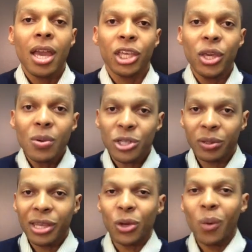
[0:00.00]

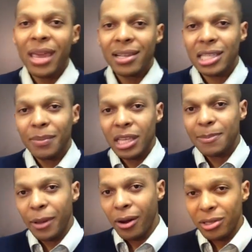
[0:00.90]
Usually, the way that some of these
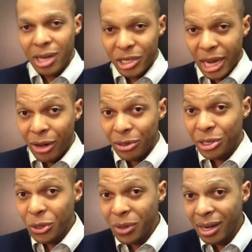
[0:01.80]
parents and educators
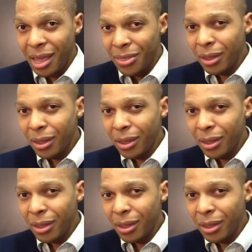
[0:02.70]
do it,